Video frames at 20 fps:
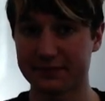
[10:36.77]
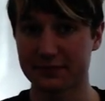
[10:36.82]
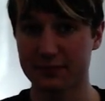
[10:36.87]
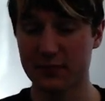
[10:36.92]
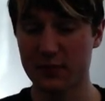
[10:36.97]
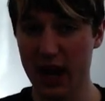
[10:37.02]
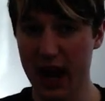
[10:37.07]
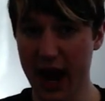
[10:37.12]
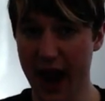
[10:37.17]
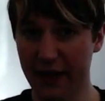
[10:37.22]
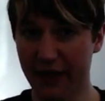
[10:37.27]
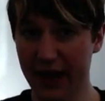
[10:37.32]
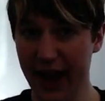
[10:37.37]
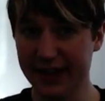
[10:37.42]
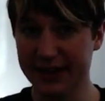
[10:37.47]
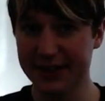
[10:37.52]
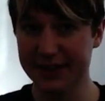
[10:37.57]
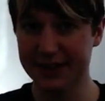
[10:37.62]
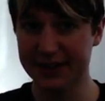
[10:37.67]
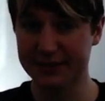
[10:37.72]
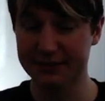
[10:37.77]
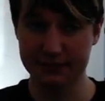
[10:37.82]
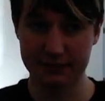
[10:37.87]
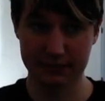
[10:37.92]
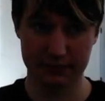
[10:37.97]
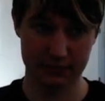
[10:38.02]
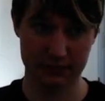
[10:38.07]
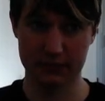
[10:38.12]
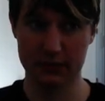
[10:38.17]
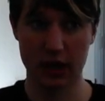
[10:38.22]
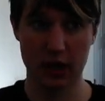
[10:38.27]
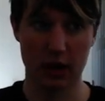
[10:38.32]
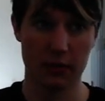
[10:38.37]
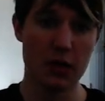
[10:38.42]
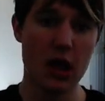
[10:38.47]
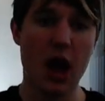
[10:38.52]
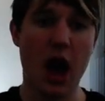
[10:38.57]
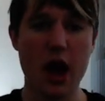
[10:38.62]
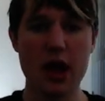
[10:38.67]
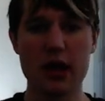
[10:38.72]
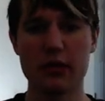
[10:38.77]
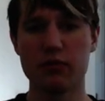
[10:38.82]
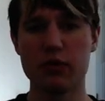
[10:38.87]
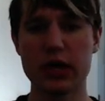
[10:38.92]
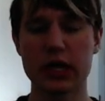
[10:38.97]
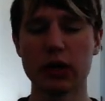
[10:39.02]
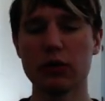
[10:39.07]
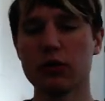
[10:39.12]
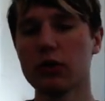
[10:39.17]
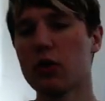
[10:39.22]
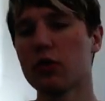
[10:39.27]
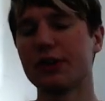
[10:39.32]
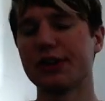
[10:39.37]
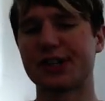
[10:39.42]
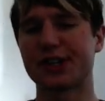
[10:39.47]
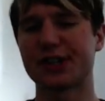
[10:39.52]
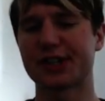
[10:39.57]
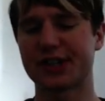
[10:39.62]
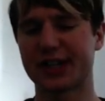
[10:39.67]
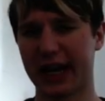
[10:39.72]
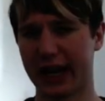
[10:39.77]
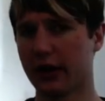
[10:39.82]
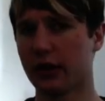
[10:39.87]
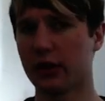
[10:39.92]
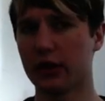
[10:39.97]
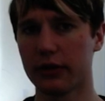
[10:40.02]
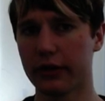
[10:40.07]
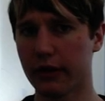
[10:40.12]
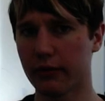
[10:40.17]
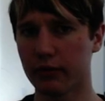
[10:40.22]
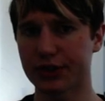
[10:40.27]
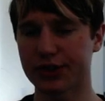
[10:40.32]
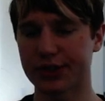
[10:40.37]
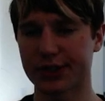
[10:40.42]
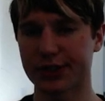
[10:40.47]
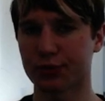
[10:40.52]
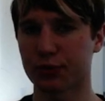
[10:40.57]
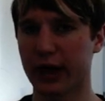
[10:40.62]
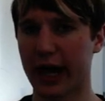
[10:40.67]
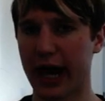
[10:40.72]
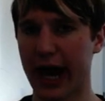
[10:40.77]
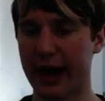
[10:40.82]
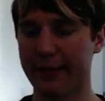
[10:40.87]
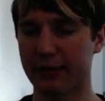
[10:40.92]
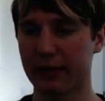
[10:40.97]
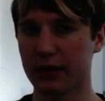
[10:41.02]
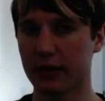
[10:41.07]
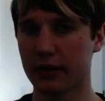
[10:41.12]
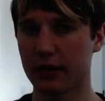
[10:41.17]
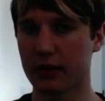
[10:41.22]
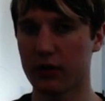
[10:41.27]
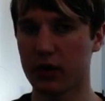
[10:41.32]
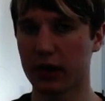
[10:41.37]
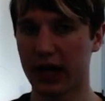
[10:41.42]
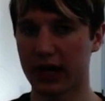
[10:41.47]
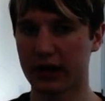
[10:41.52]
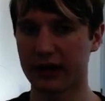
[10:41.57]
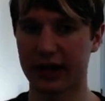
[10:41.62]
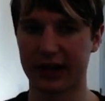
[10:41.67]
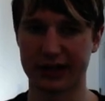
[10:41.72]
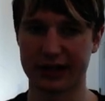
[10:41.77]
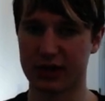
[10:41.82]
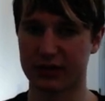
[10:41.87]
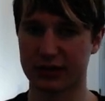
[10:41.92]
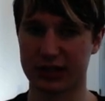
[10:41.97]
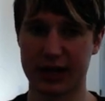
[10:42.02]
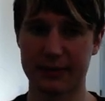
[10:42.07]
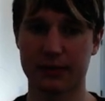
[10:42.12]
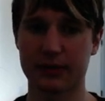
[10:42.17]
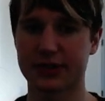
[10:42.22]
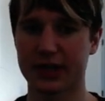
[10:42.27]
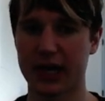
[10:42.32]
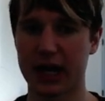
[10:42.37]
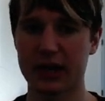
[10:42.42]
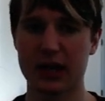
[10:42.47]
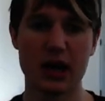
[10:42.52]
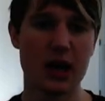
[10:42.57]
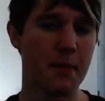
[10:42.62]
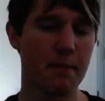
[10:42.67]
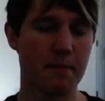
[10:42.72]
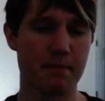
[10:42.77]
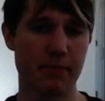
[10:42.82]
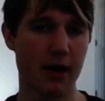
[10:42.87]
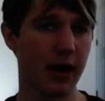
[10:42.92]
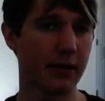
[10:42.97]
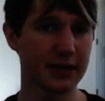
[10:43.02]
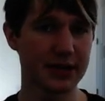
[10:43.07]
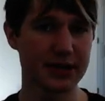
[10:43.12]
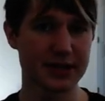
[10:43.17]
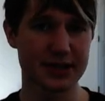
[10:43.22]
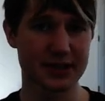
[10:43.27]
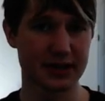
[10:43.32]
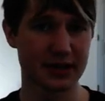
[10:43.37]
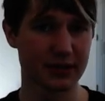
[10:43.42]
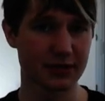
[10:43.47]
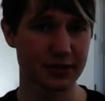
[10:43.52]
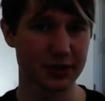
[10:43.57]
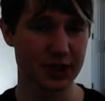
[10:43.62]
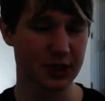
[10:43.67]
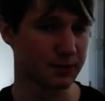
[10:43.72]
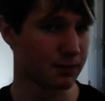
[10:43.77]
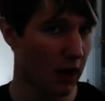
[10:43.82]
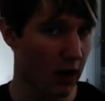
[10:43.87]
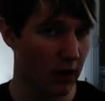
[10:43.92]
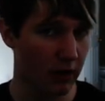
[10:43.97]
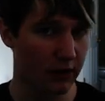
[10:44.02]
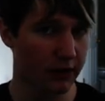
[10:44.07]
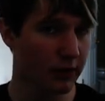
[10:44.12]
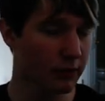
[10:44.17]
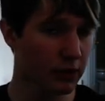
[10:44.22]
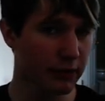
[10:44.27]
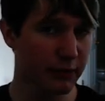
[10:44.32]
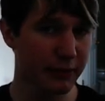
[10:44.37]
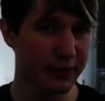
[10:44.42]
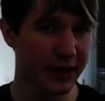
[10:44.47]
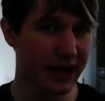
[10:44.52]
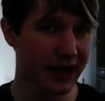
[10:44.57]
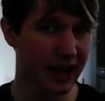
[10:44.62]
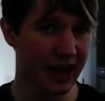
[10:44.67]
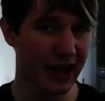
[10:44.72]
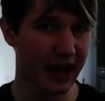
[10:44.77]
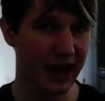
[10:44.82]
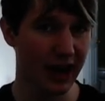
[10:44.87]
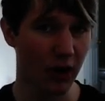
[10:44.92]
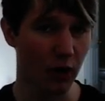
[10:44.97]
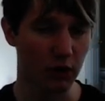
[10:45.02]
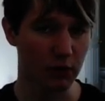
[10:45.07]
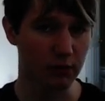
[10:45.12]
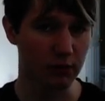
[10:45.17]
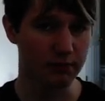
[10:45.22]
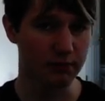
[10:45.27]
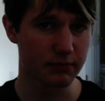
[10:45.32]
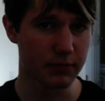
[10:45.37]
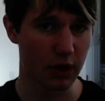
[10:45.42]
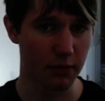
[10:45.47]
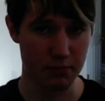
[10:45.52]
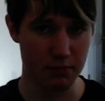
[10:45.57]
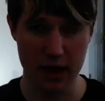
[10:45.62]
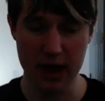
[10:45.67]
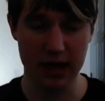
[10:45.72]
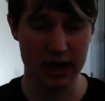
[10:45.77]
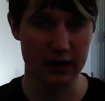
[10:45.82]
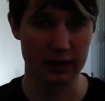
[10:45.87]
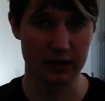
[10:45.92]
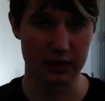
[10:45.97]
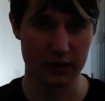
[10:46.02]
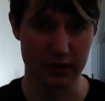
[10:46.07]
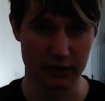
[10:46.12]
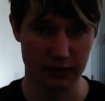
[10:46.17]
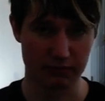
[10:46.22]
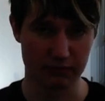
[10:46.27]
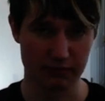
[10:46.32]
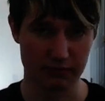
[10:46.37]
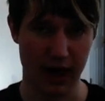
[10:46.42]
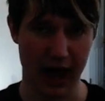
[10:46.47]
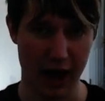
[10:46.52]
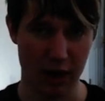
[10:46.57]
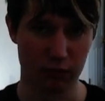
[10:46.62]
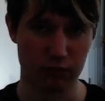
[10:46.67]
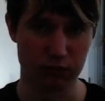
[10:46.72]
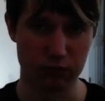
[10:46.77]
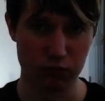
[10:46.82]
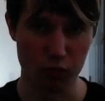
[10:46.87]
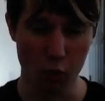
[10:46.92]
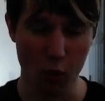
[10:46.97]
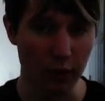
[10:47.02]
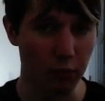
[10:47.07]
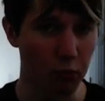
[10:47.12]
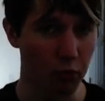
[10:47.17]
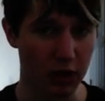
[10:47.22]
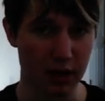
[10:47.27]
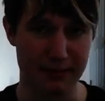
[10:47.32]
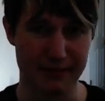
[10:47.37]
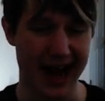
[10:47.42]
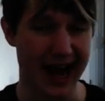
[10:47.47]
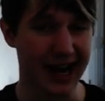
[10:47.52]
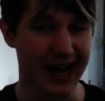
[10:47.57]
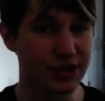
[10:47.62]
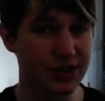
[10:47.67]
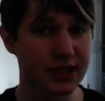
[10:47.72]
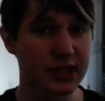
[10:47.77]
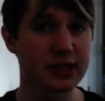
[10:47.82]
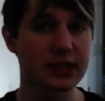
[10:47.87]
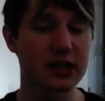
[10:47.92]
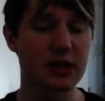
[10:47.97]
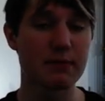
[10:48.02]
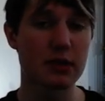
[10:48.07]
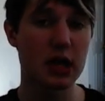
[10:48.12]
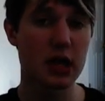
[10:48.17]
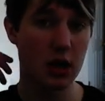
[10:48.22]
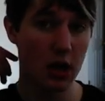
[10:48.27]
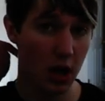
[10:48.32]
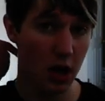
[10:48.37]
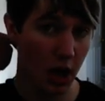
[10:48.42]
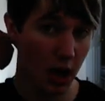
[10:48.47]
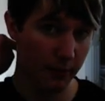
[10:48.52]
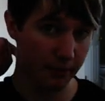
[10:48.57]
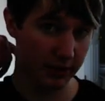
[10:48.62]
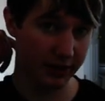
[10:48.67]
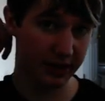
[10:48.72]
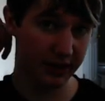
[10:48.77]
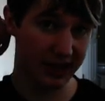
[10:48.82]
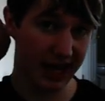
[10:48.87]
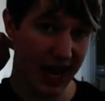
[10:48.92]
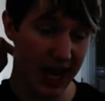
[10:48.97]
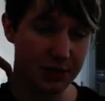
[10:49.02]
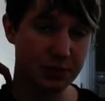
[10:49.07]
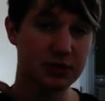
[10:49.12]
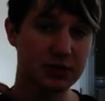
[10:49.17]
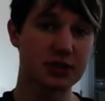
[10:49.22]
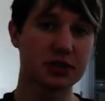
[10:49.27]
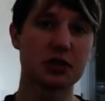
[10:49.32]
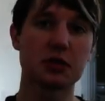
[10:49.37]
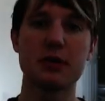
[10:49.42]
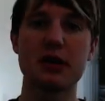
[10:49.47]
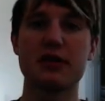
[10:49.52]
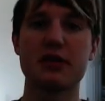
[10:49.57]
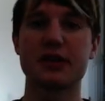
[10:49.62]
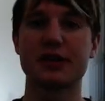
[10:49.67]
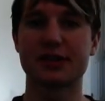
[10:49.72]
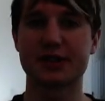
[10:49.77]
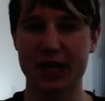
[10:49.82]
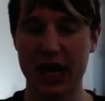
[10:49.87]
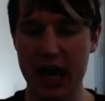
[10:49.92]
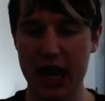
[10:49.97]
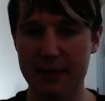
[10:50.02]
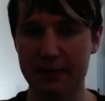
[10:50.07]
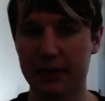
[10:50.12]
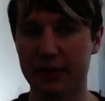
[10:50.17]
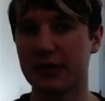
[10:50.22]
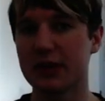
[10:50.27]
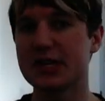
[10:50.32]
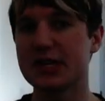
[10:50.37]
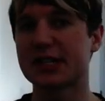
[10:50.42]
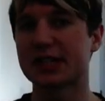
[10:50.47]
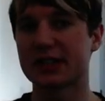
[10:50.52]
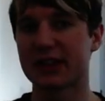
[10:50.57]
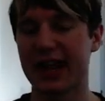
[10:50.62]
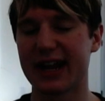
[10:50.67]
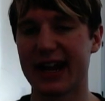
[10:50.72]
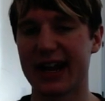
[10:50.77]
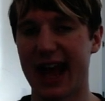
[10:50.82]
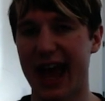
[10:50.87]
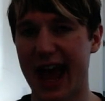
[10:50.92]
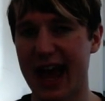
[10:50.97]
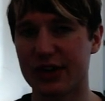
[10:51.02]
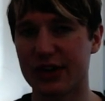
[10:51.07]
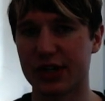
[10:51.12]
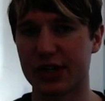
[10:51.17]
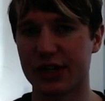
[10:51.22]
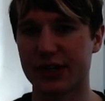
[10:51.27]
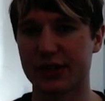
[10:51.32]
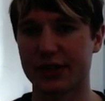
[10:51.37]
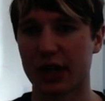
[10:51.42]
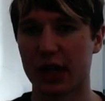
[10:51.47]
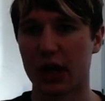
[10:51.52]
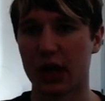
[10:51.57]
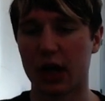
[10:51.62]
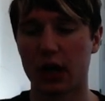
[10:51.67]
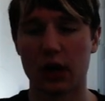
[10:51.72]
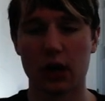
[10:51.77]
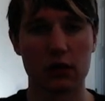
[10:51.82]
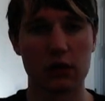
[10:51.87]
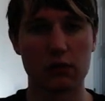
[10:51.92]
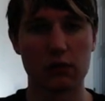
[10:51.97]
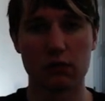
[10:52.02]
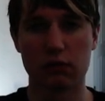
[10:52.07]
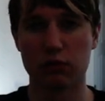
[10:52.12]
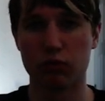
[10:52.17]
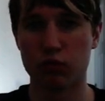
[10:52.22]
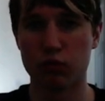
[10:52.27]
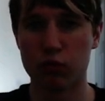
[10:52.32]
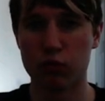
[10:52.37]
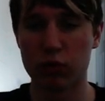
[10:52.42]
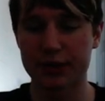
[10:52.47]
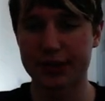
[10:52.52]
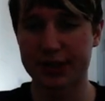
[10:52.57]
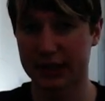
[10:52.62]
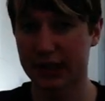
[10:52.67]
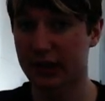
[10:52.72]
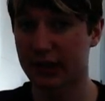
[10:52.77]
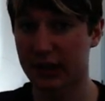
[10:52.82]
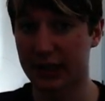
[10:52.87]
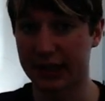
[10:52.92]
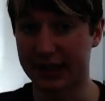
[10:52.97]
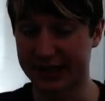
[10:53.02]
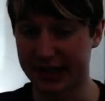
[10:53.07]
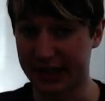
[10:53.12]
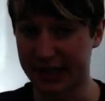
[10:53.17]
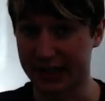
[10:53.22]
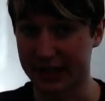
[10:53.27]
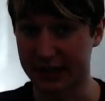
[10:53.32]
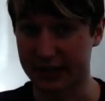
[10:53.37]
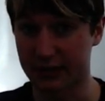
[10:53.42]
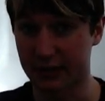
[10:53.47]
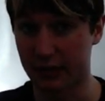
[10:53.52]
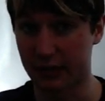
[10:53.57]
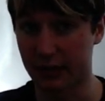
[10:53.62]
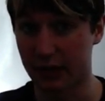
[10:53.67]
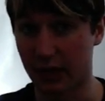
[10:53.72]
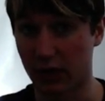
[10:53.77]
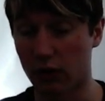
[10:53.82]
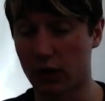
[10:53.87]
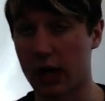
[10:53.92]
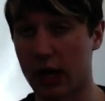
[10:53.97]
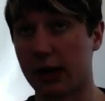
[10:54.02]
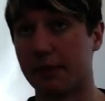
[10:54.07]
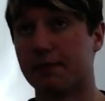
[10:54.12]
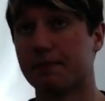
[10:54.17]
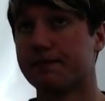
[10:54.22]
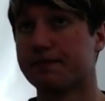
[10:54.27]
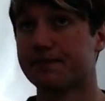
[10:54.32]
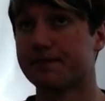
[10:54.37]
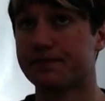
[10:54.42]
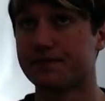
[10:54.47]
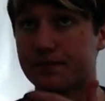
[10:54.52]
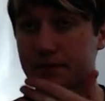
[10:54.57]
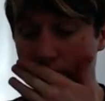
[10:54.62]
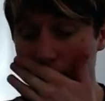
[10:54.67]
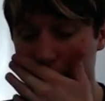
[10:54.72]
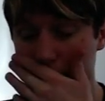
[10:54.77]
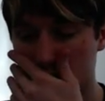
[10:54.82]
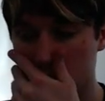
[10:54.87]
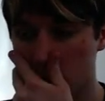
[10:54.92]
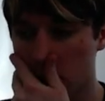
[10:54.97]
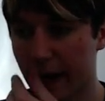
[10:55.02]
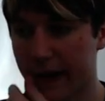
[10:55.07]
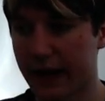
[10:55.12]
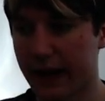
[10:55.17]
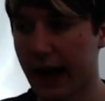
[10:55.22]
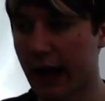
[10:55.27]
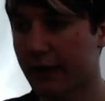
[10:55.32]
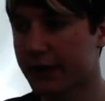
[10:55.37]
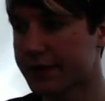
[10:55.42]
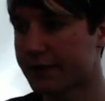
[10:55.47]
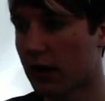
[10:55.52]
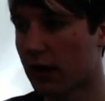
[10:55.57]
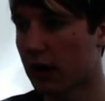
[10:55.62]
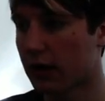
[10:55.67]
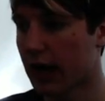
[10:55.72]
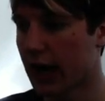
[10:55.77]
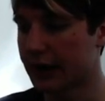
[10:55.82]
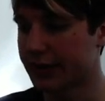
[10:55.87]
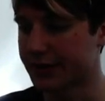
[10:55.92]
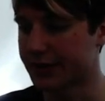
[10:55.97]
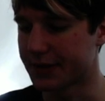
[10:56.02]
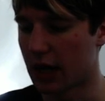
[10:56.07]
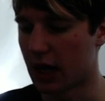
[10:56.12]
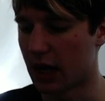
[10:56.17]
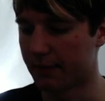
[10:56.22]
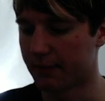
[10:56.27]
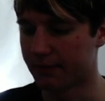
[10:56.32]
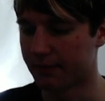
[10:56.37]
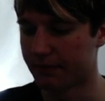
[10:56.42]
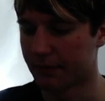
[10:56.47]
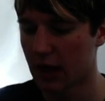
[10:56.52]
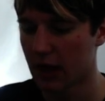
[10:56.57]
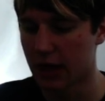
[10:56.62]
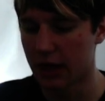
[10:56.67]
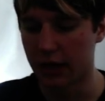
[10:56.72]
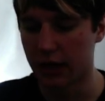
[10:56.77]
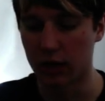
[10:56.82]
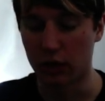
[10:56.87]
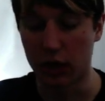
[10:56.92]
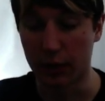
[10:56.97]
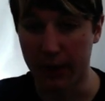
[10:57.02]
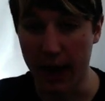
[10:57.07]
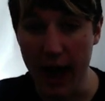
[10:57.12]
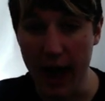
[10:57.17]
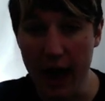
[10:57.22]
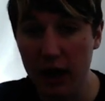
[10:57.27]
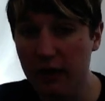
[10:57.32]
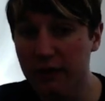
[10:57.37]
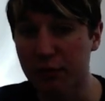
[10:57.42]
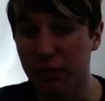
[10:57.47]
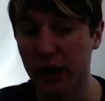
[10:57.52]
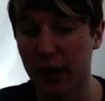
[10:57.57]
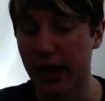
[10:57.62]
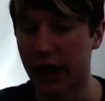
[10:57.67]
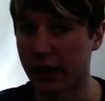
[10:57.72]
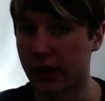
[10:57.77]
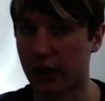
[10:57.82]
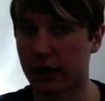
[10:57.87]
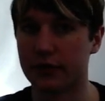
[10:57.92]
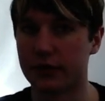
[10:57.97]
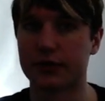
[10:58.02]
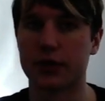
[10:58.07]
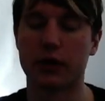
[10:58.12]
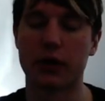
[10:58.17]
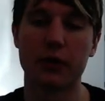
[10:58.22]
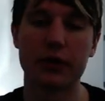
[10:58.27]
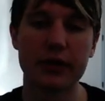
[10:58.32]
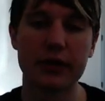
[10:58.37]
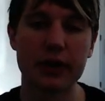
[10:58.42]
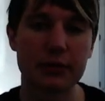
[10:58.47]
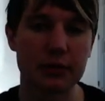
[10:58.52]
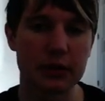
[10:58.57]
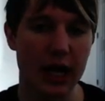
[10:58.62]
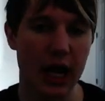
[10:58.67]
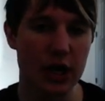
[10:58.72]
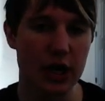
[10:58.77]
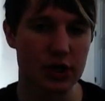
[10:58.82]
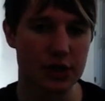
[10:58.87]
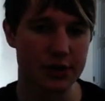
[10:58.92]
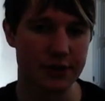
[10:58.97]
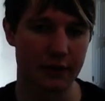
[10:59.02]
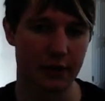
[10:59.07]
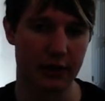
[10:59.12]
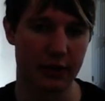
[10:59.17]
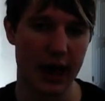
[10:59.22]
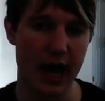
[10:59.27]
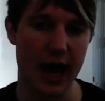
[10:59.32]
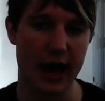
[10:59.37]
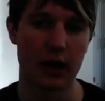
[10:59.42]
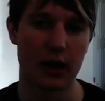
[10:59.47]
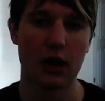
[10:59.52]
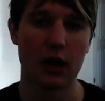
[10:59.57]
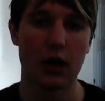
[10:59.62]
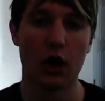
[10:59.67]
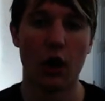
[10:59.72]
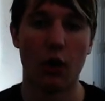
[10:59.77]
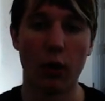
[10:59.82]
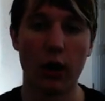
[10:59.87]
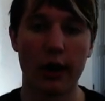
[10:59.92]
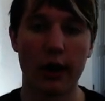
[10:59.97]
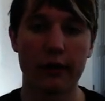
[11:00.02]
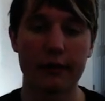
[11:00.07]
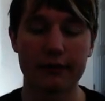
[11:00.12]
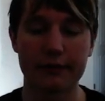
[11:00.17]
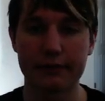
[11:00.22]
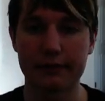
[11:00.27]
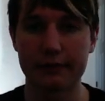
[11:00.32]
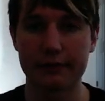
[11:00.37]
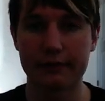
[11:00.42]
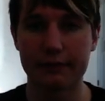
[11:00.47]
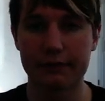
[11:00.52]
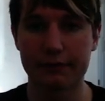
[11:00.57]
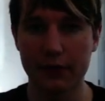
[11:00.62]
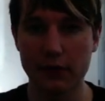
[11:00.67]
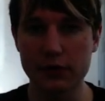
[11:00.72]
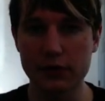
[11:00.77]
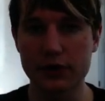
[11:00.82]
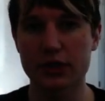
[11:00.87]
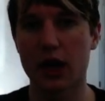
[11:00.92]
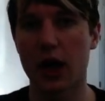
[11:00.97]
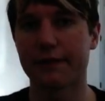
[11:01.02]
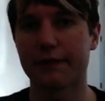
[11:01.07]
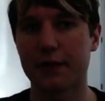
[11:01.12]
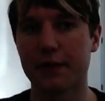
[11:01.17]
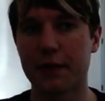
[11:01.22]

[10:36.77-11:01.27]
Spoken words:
And that's, we don't know the scale in which this will happen, though. Again, 10%. Probably is a little smaller than we're making it, or making how one would imagine it to be. But the case would still be the same, and these slight edges will still exist to a degree. Now, as far as competitive play goes, all right, what are the implications for that? Well, first off, if